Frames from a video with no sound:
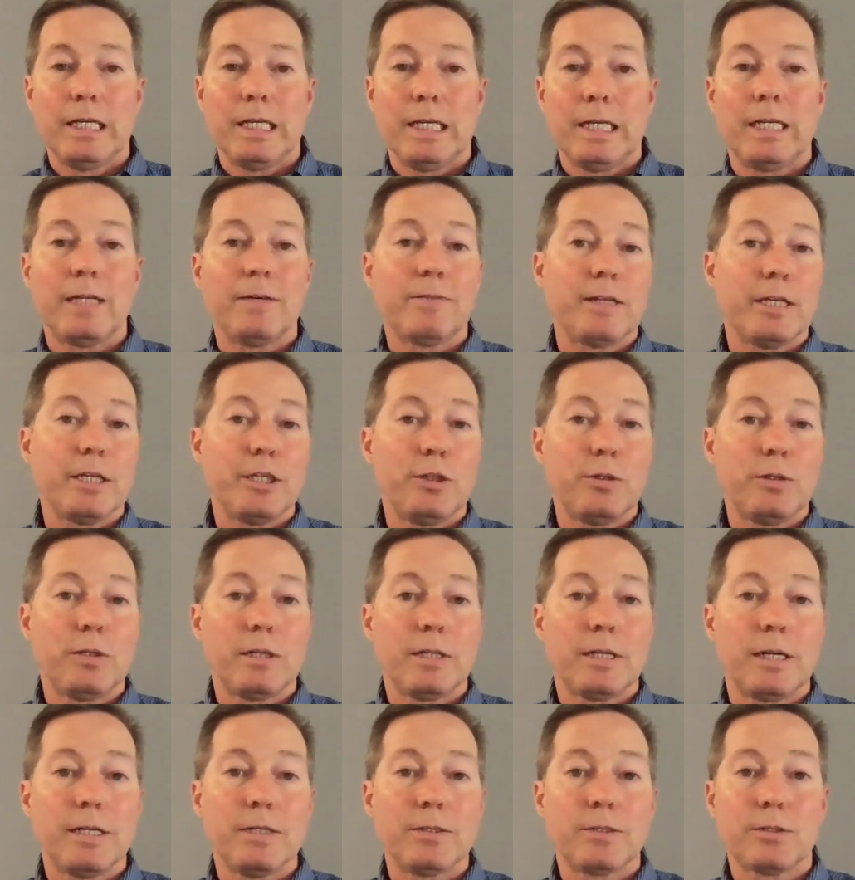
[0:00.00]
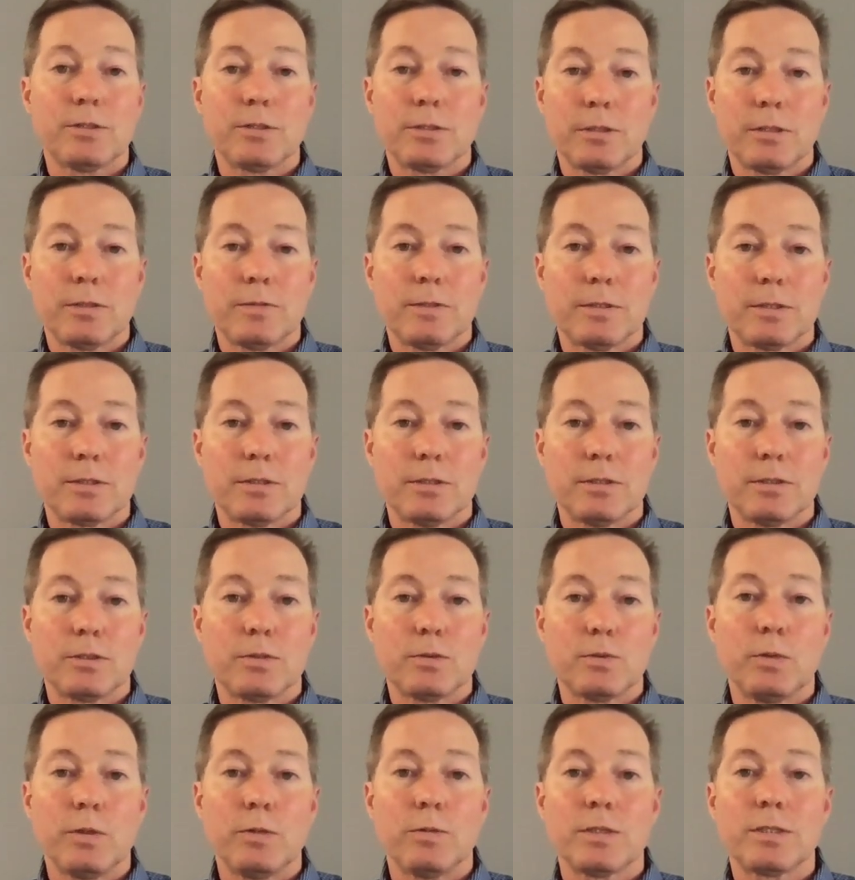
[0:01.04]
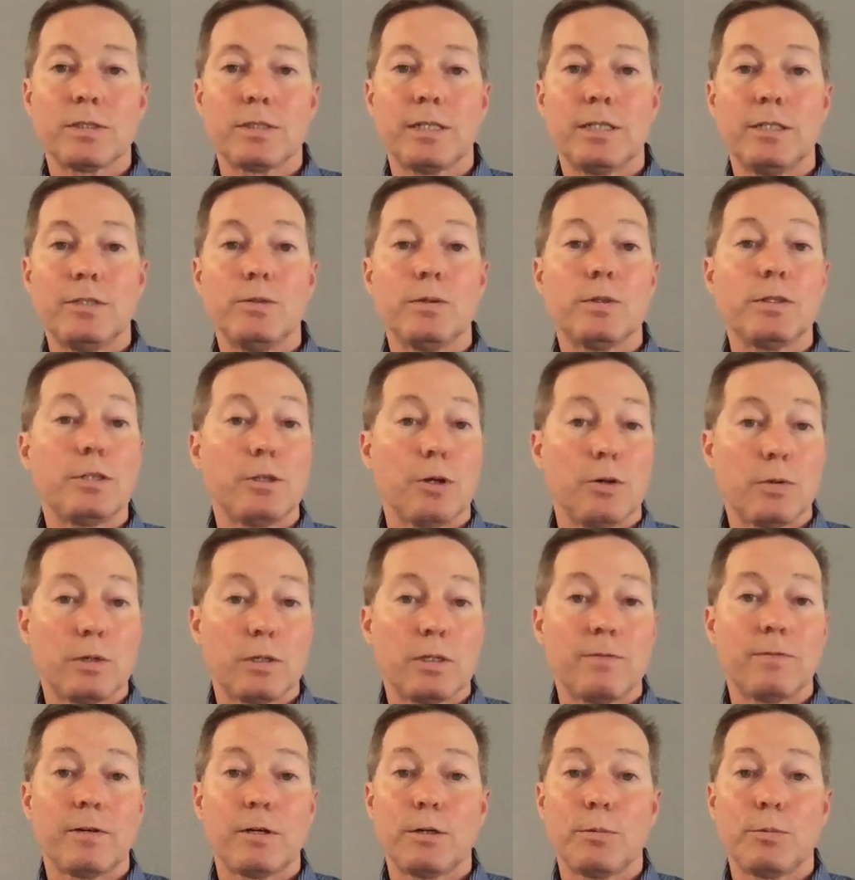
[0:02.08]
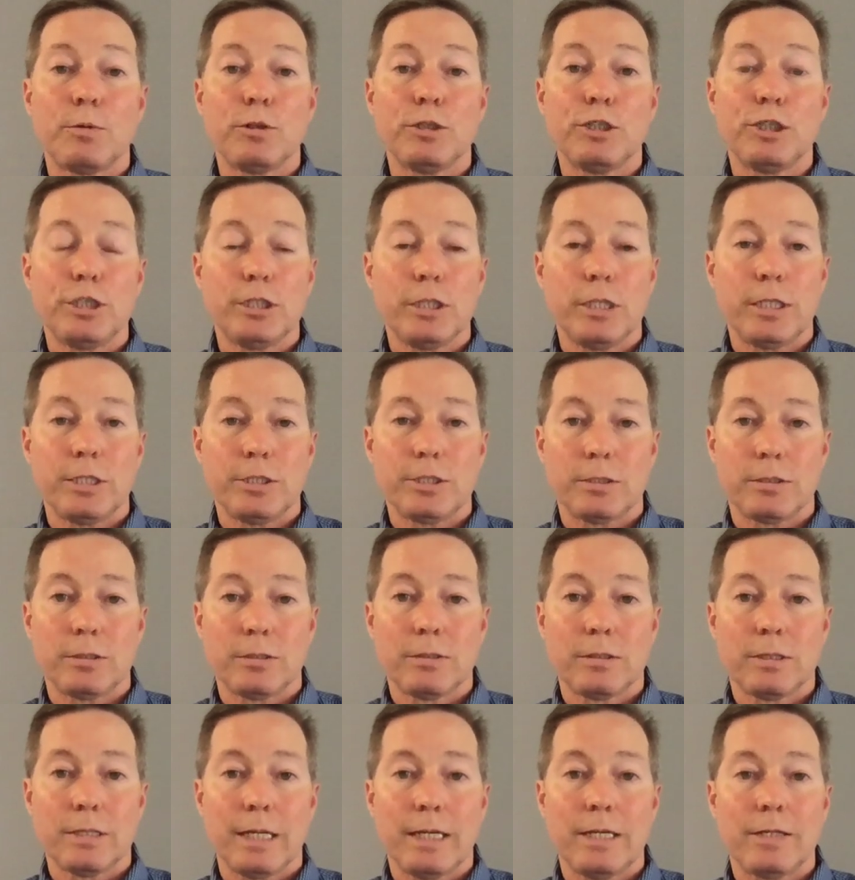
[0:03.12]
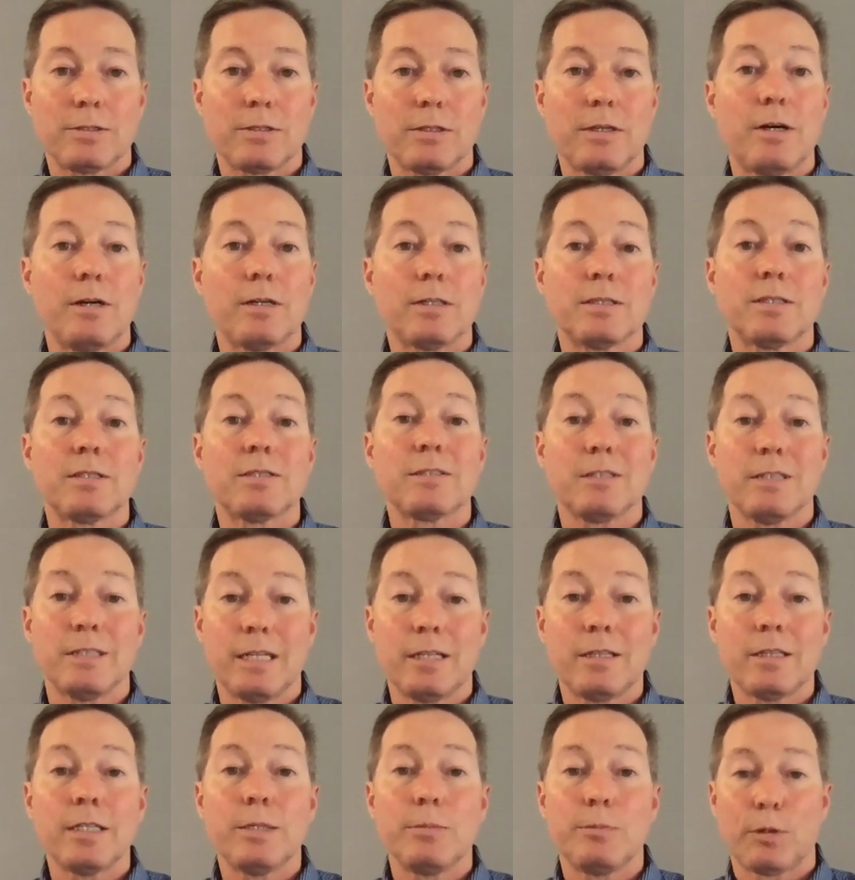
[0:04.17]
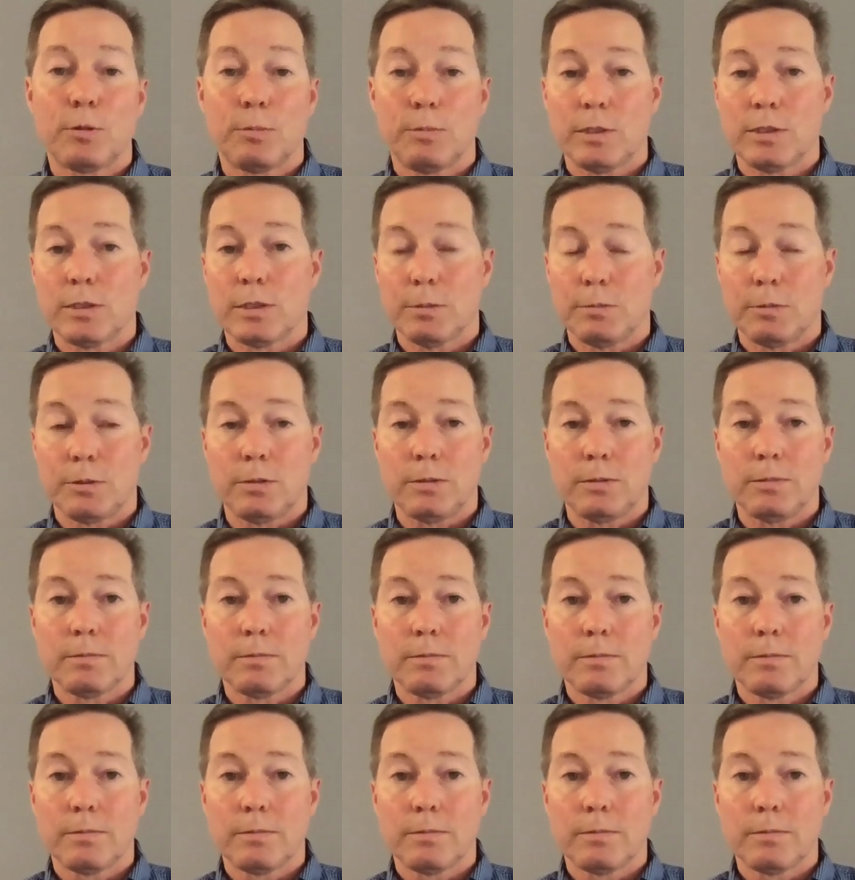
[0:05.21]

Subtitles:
And if they utilize our services, we will send you a token of our appreciation as long as it's legally permissible.